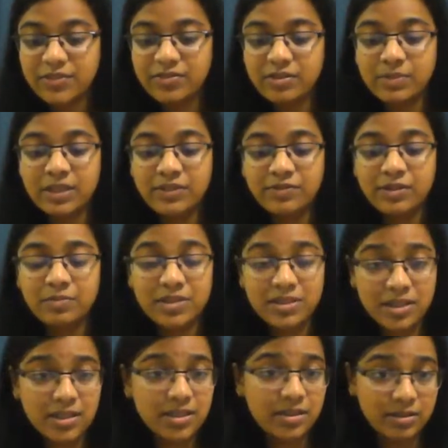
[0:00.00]
will be from
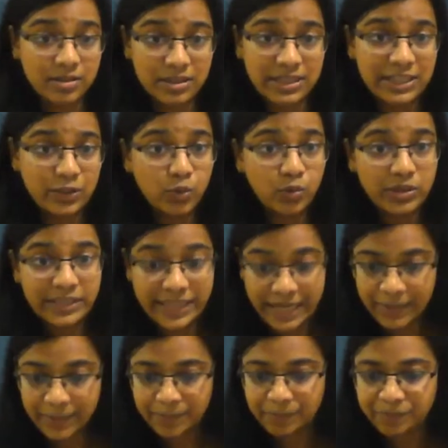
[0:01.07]
6:30 to
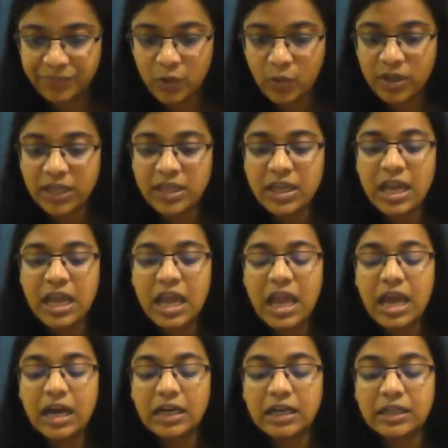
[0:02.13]
10. Okay,
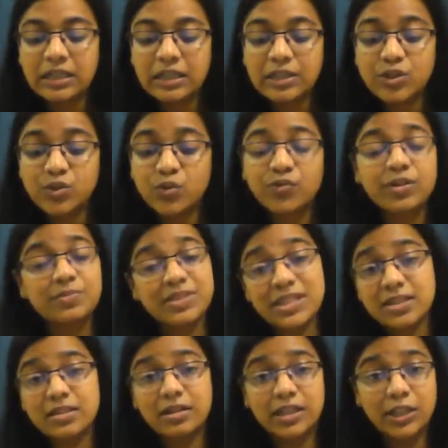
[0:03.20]
so from
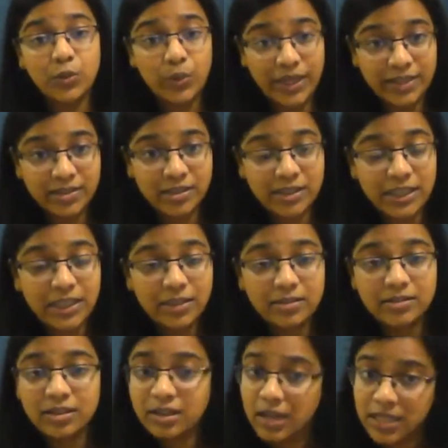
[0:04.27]
6:30 to 8:30
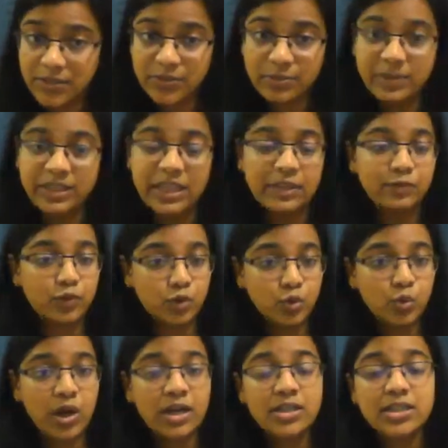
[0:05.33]
the class will be there for
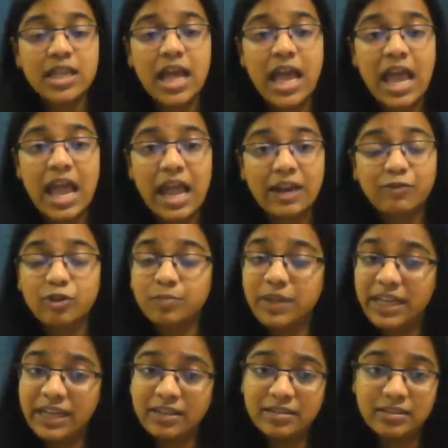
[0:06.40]
2 hours, and from
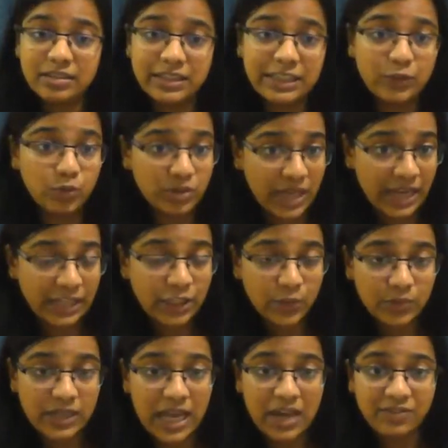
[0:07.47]
8:30 to 9 you
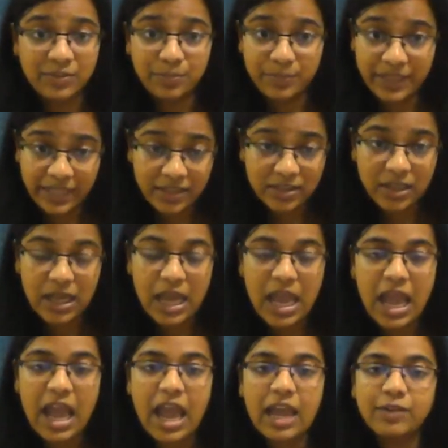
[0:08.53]
will have a break,
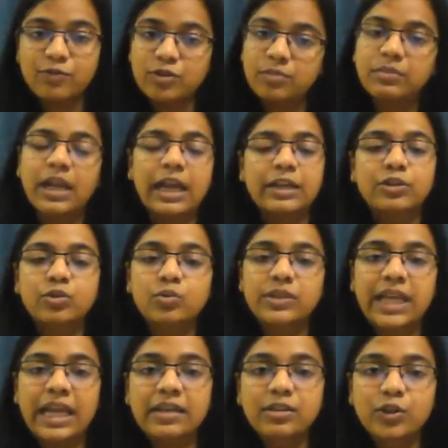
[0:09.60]
and from 9 to
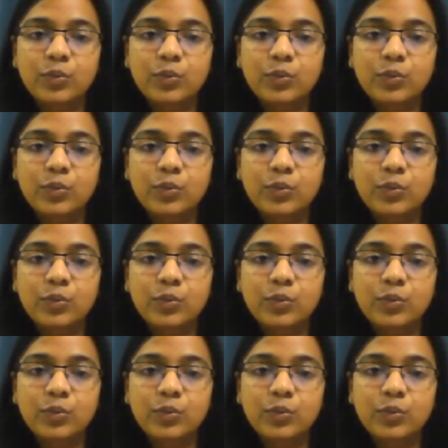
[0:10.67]
10